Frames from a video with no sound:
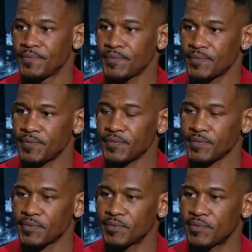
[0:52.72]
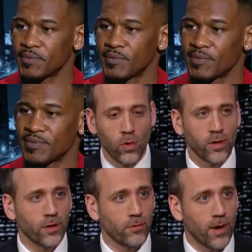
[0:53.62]
Um, I'm going to be
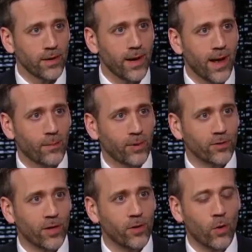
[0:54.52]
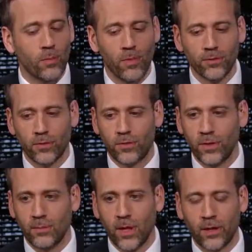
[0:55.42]
annoying right now because I know it must have
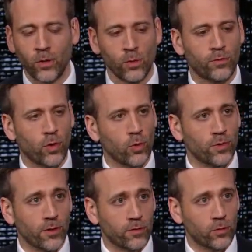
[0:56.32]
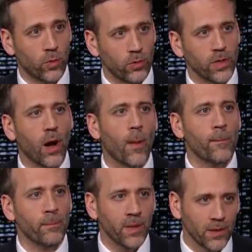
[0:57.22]
seemed like you've told this story a
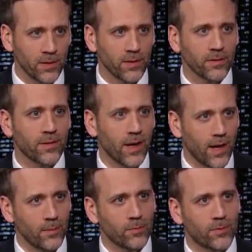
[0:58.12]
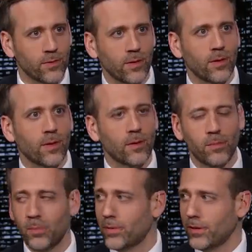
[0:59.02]
million times. Mm-hmm.
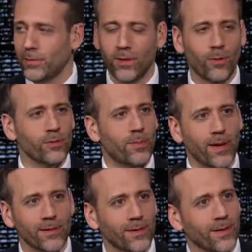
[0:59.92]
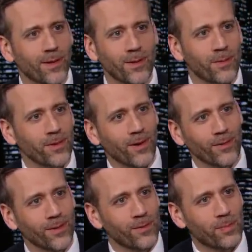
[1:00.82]
But believe me, no one's paying it. They, they, you
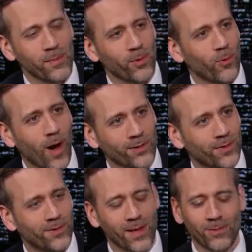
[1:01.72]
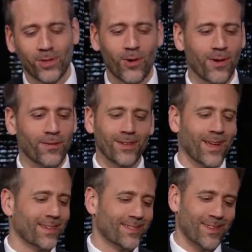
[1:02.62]
know, even people who watch the same show
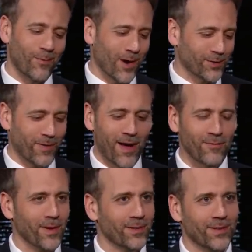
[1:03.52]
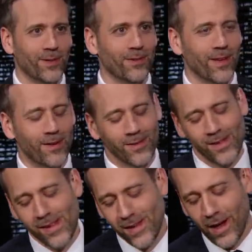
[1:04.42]
day, they watch five minutes here and not.
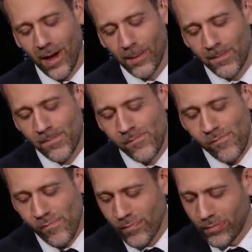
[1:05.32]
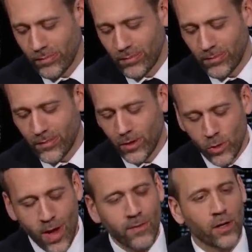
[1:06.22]
Um,
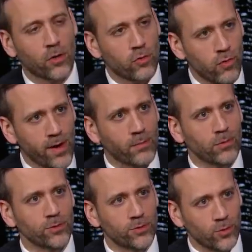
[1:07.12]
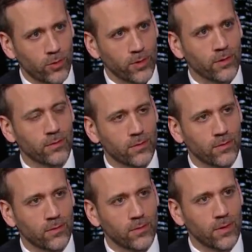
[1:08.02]
you have an incredible story,
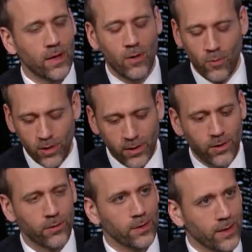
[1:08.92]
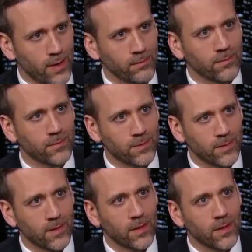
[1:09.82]
and I want to hear it again. Yeah.
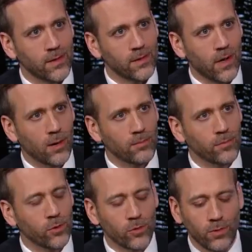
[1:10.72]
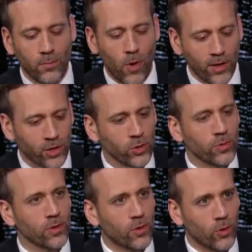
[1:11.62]
Um, you, I'm watching you
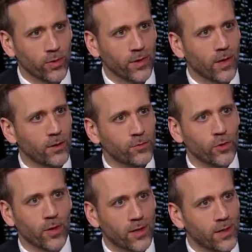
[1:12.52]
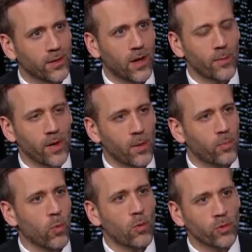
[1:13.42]
in the Golden Gloves. You're a kid coming
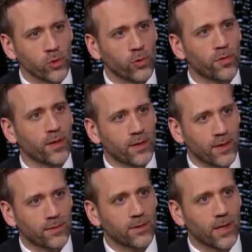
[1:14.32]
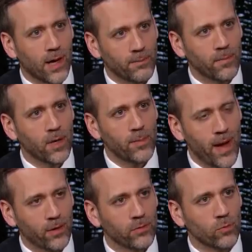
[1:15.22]
up. What were you thinking at the time
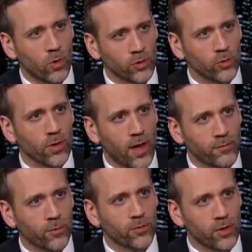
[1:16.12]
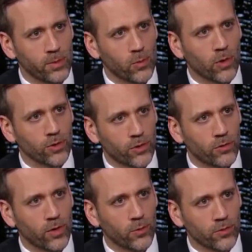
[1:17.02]
about what your life was going to be, what your
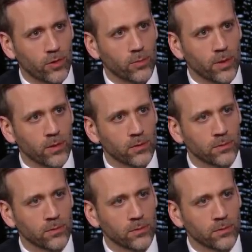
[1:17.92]
career was going to be?